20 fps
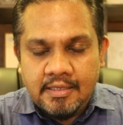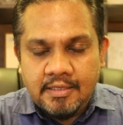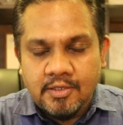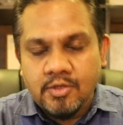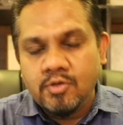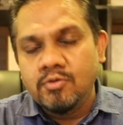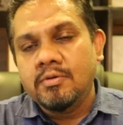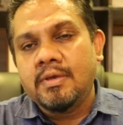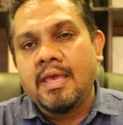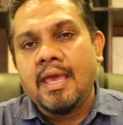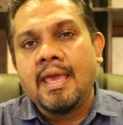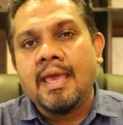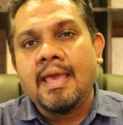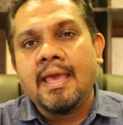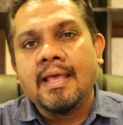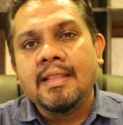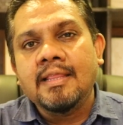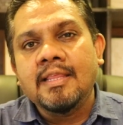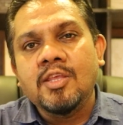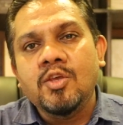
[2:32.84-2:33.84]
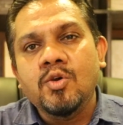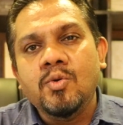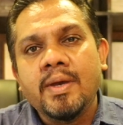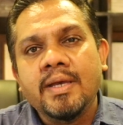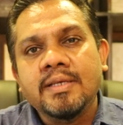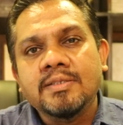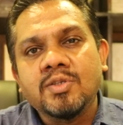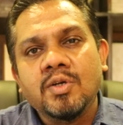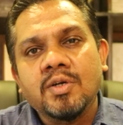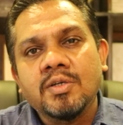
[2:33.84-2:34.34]
UK and the
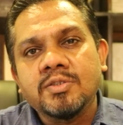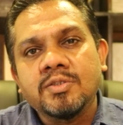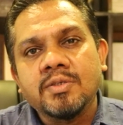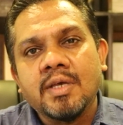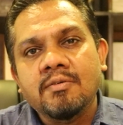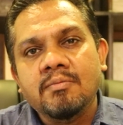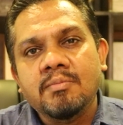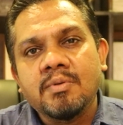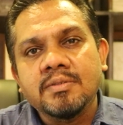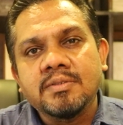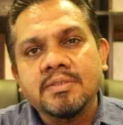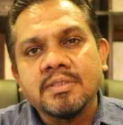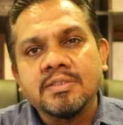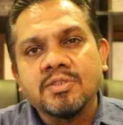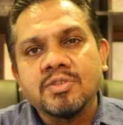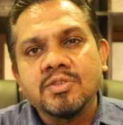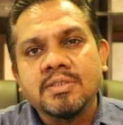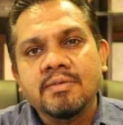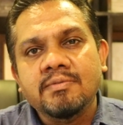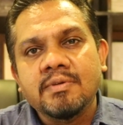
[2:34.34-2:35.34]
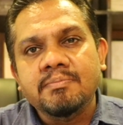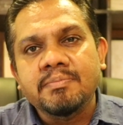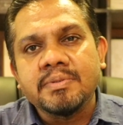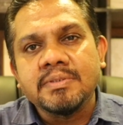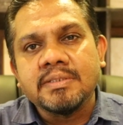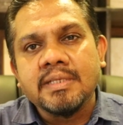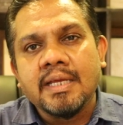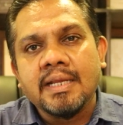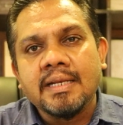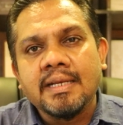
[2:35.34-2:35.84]
US also have about 6 to
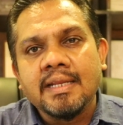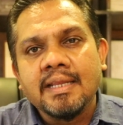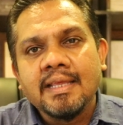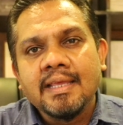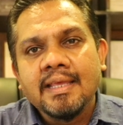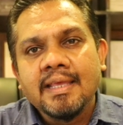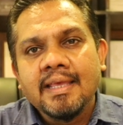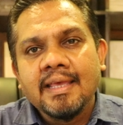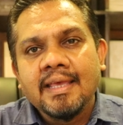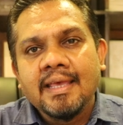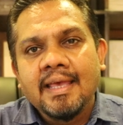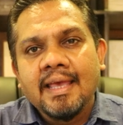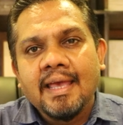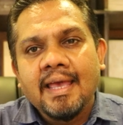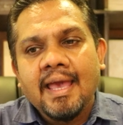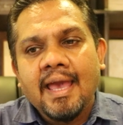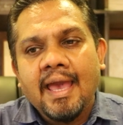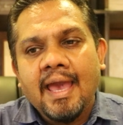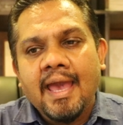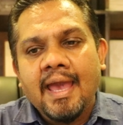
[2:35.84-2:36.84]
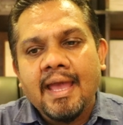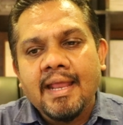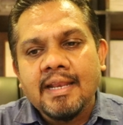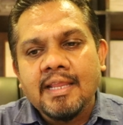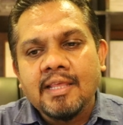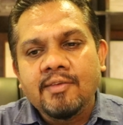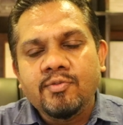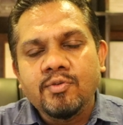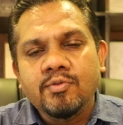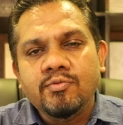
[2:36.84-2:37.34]
7%. And
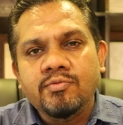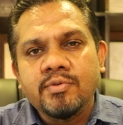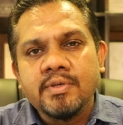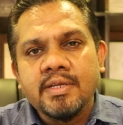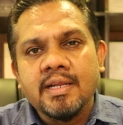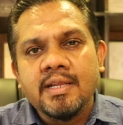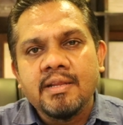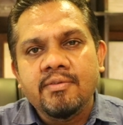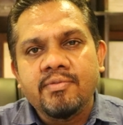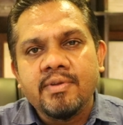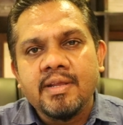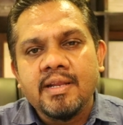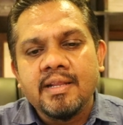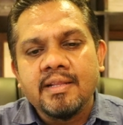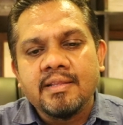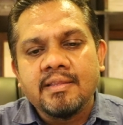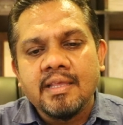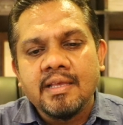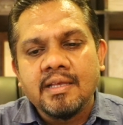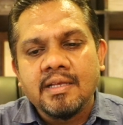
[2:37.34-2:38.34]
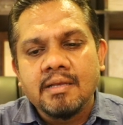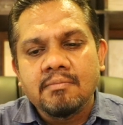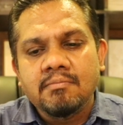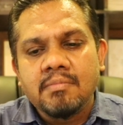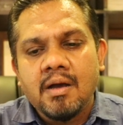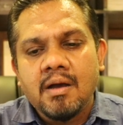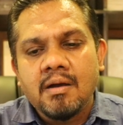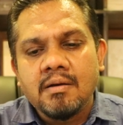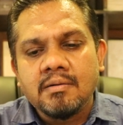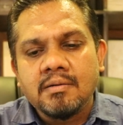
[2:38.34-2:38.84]
if you really think
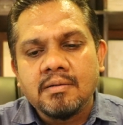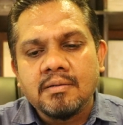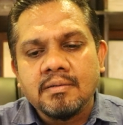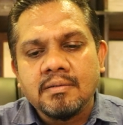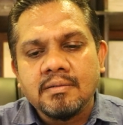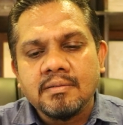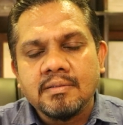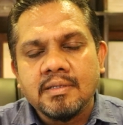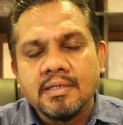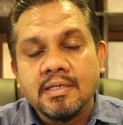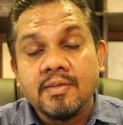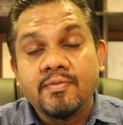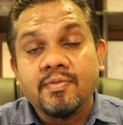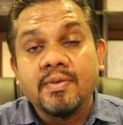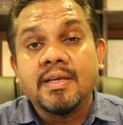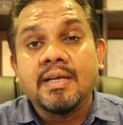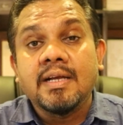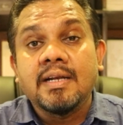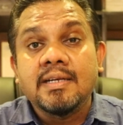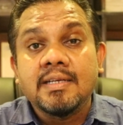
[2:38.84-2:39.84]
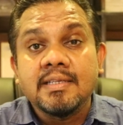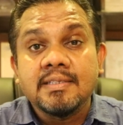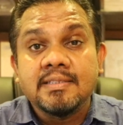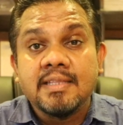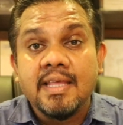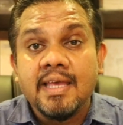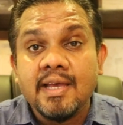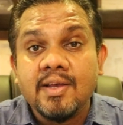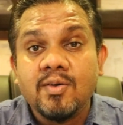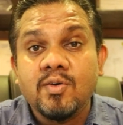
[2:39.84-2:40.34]
about the difficulties
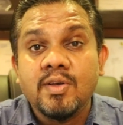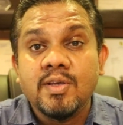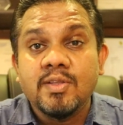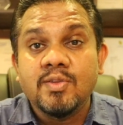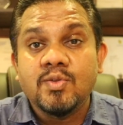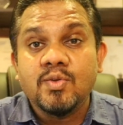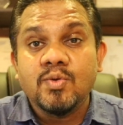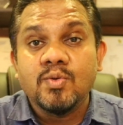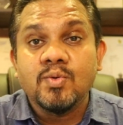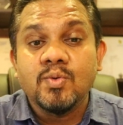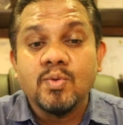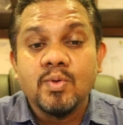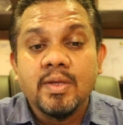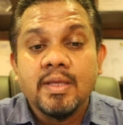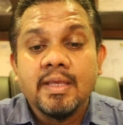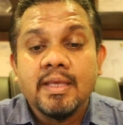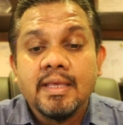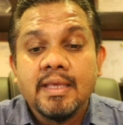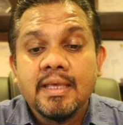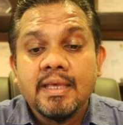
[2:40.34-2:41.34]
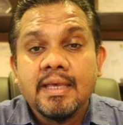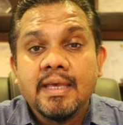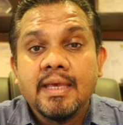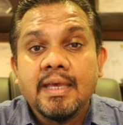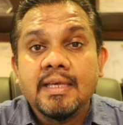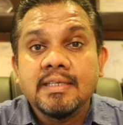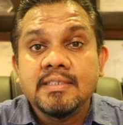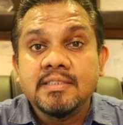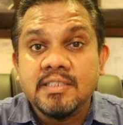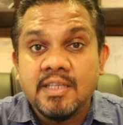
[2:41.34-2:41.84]
they're going through,
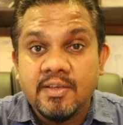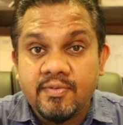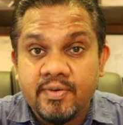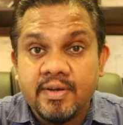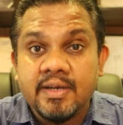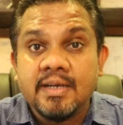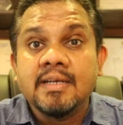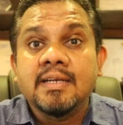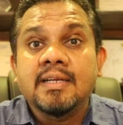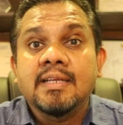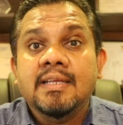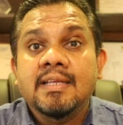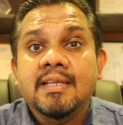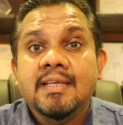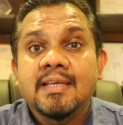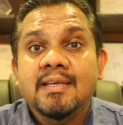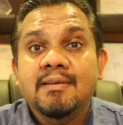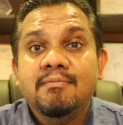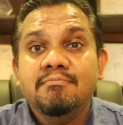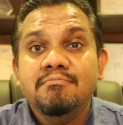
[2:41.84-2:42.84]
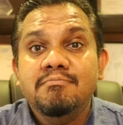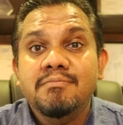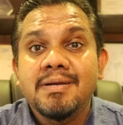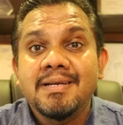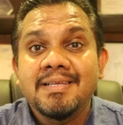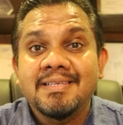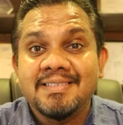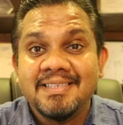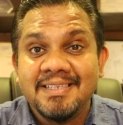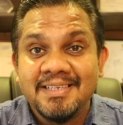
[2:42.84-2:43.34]
is different, but
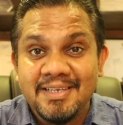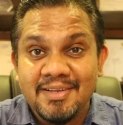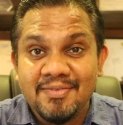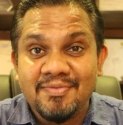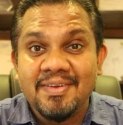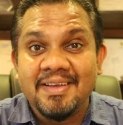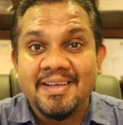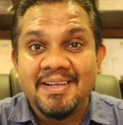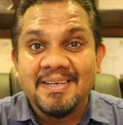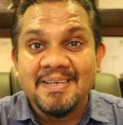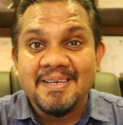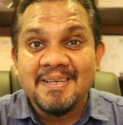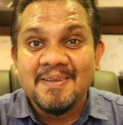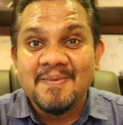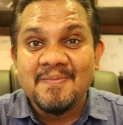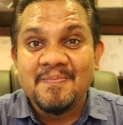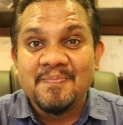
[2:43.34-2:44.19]
it's still difficult.